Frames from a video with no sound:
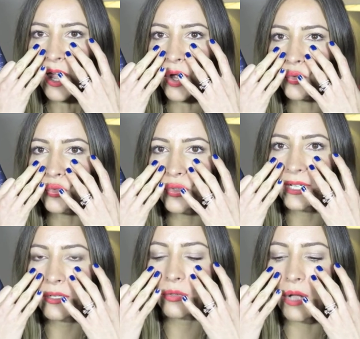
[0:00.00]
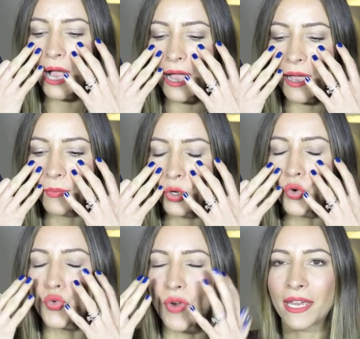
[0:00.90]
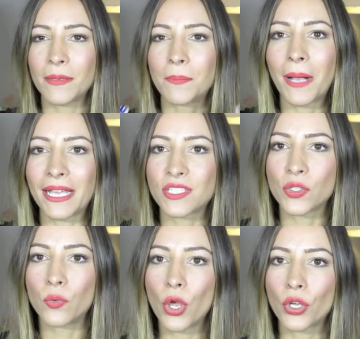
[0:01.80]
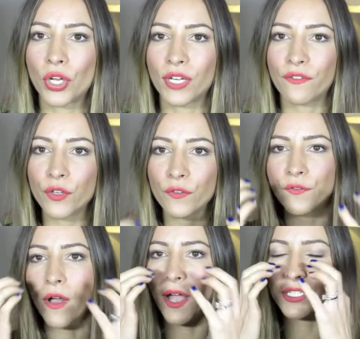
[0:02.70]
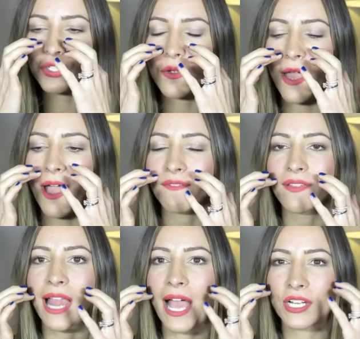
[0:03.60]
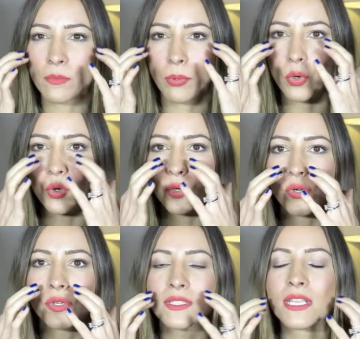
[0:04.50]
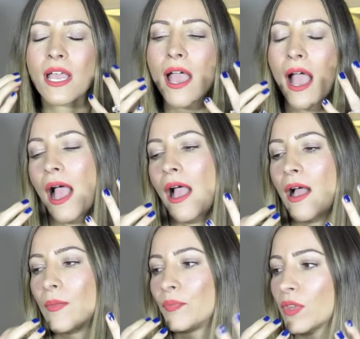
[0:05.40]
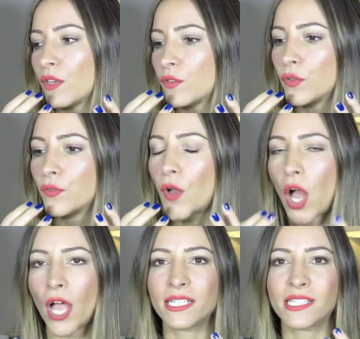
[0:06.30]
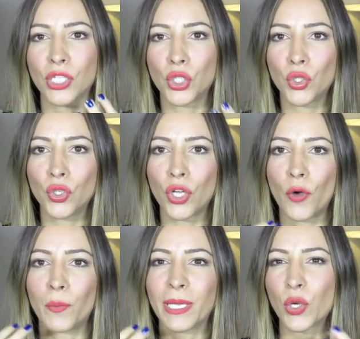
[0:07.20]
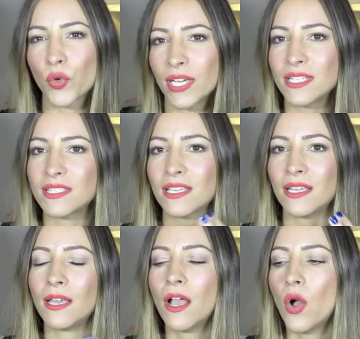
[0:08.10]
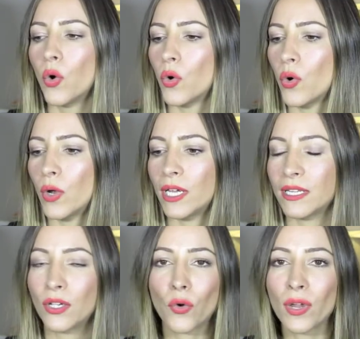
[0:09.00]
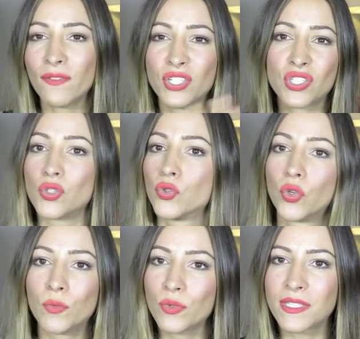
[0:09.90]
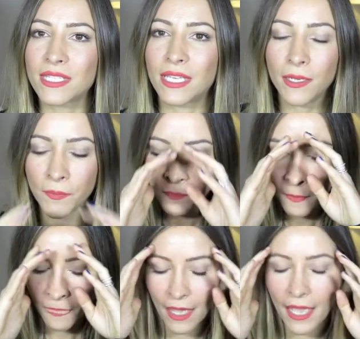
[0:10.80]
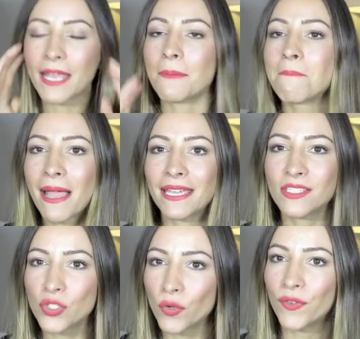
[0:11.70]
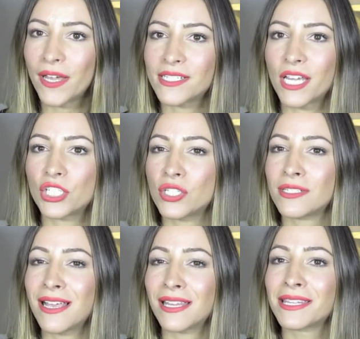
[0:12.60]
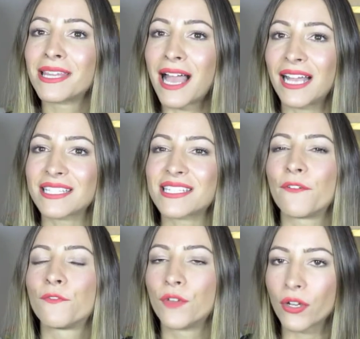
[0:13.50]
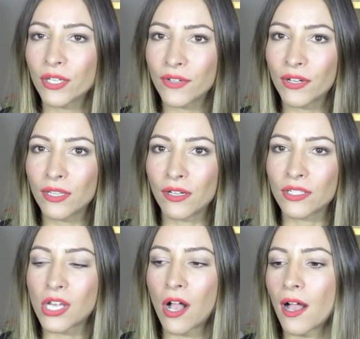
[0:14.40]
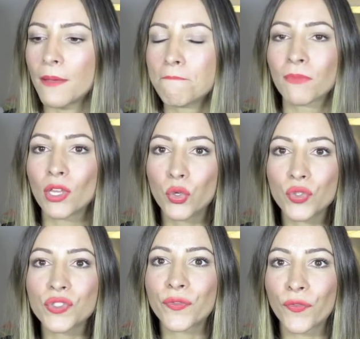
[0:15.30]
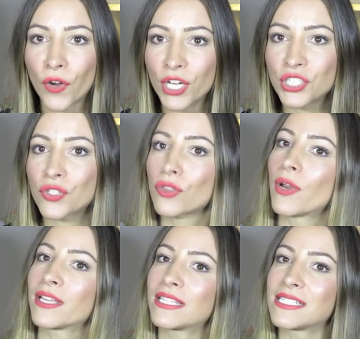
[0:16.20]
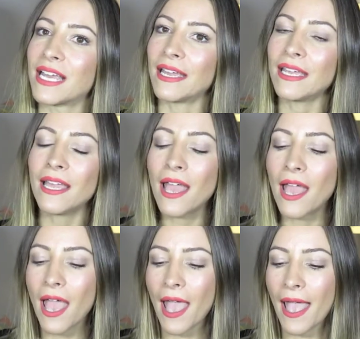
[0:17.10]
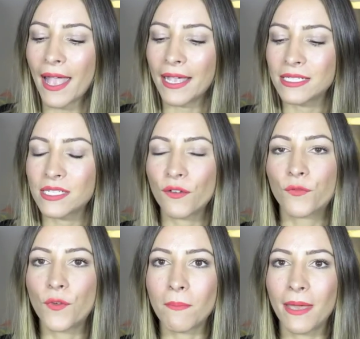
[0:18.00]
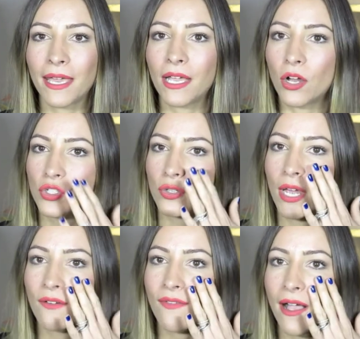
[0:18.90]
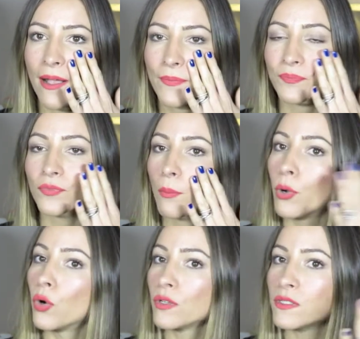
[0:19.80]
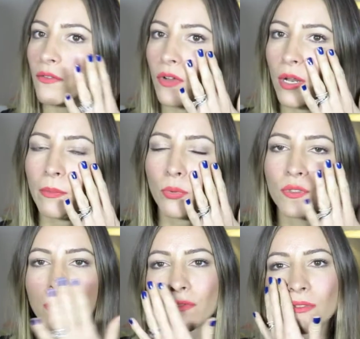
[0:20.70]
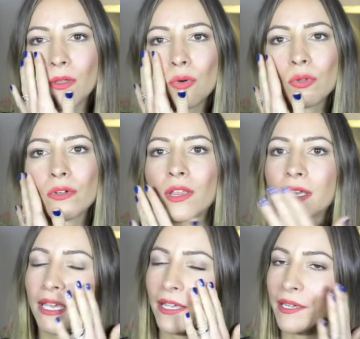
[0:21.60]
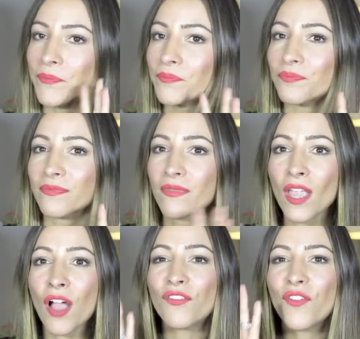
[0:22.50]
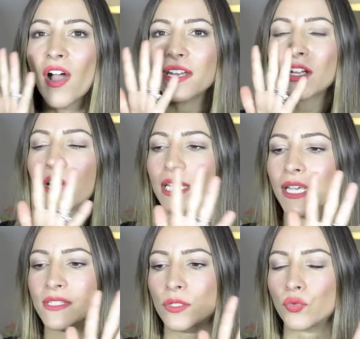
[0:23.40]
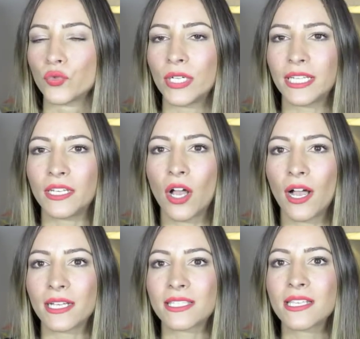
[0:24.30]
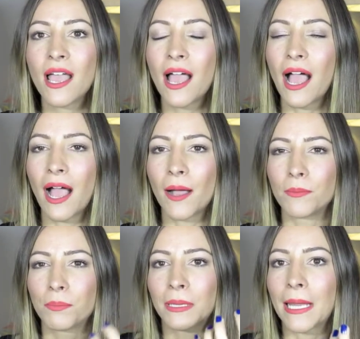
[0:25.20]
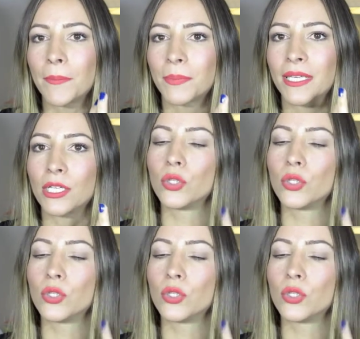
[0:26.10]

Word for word: a real um, great base to work on. If you find you have larger pores, um, if you find that you go a bit greasy or oily or even just normal skin, it makes your foundation last a very, very long time, looks fresh throughout the day. And for me, I do have um, pores. I've got open pores all along here. I find it kind of gives it a really nice um, plumpier